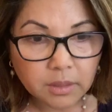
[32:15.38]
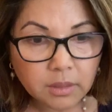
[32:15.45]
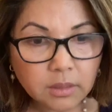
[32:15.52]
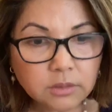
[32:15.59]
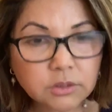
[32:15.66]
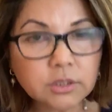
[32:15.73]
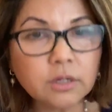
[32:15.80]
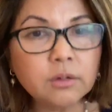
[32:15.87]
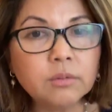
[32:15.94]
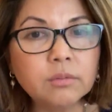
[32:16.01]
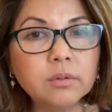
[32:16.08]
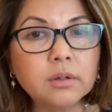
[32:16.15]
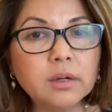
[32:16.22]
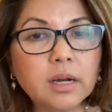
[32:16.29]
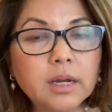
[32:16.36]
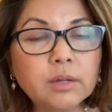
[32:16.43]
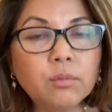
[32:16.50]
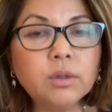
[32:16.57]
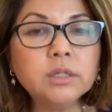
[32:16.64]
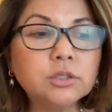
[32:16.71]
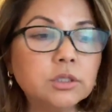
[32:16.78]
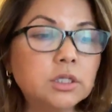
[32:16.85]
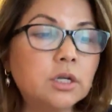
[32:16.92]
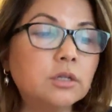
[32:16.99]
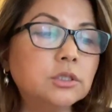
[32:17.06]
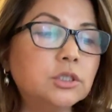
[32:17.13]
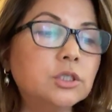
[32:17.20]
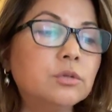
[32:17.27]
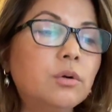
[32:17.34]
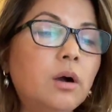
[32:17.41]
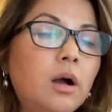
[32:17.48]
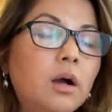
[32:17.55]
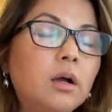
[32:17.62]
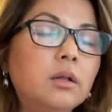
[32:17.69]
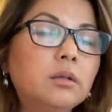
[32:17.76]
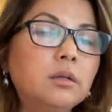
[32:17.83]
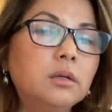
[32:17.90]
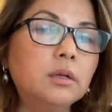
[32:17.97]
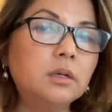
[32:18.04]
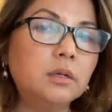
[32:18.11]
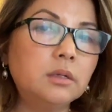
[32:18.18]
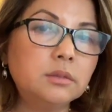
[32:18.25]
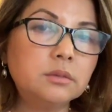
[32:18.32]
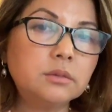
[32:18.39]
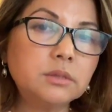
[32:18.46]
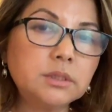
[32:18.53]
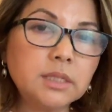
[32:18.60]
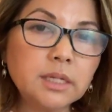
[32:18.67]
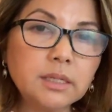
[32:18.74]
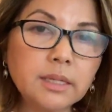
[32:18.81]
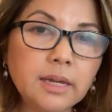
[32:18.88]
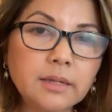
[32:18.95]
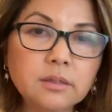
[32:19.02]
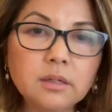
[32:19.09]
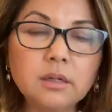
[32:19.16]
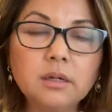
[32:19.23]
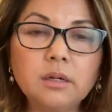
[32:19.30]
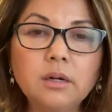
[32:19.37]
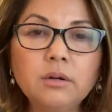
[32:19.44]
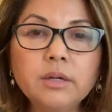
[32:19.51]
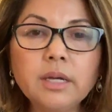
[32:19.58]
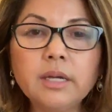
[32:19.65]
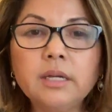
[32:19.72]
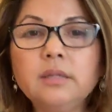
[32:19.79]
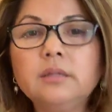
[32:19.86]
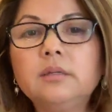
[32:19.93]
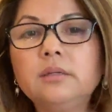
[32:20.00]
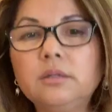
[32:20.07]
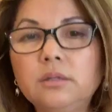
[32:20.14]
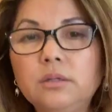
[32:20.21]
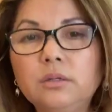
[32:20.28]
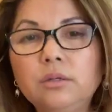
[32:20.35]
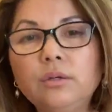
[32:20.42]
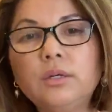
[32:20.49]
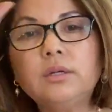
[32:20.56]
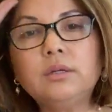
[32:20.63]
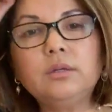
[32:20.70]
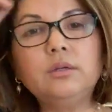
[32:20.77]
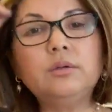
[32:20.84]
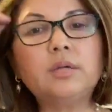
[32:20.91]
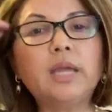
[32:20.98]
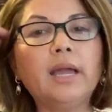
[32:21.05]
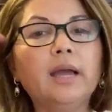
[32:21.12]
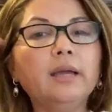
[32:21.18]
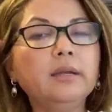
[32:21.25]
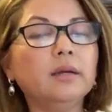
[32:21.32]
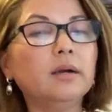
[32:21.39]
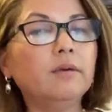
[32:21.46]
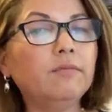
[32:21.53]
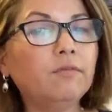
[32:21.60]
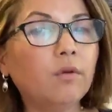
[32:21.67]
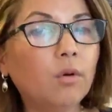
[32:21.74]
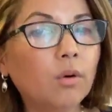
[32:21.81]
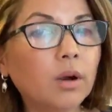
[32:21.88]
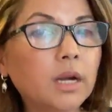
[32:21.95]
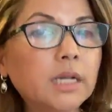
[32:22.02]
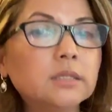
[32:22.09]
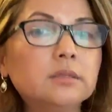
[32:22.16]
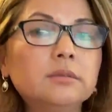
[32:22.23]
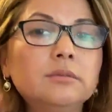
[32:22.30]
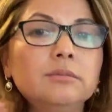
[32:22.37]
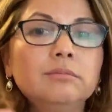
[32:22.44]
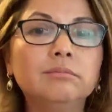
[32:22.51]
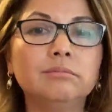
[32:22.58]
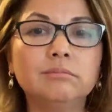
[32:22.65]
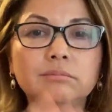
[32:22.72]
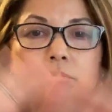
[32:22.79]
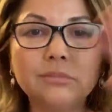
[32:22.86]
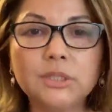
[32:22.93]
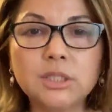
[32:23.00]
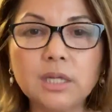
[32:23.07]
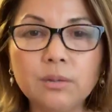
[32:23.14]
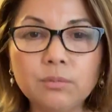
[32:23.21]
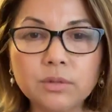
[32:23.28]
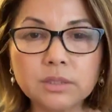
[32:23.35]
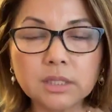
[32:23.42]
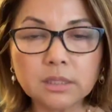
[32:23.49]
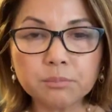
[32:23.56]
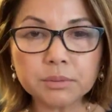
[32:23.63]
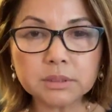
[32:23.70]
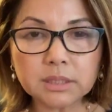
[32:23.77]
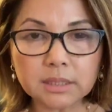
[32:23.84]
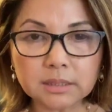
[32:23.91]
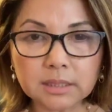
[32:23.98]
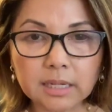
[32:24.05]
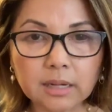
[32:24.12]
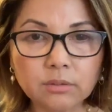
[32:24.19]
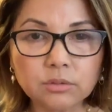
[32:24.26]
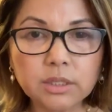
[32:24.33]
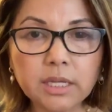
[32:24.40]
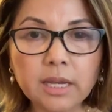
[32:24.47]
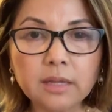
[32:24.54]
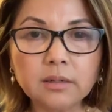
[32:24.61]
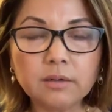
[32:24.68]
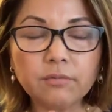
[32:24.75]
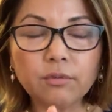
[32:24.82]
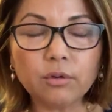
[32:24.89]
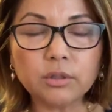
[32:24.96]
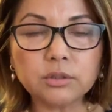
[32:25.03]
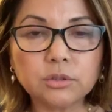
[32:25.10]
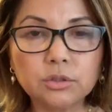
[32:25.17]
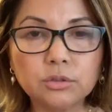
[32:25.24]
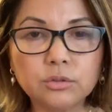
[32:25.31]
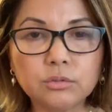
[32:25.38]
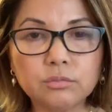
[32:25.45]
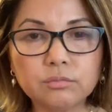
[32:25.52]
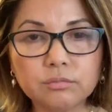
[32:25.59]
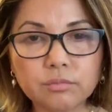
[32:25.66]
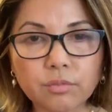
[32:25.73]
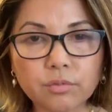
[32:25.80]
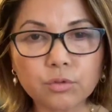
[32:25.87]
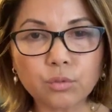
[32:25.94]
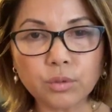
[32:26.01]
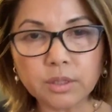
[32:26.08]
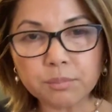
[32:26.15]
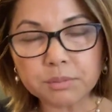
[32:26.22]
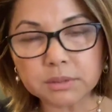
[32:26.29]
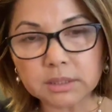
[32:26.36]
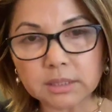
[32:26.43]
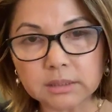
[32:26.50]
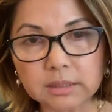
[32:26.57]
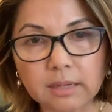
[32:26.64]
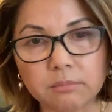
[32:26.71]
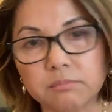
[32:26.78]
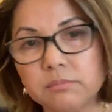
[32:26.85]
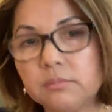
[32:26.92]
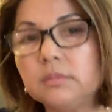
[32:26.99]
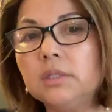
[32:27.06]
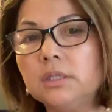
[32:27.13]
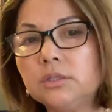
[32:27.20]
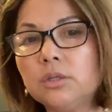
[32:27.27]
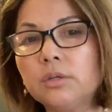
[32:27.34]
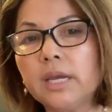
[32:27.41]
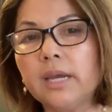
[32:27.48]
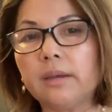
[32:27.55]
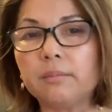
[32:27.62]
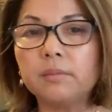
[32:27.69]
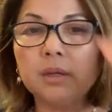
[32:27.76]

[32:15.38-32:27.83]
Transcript: So I wanted to encourage you all to say that, okay, you can't afford to come with 10% down. You can't afford to do 20% down. It's okay.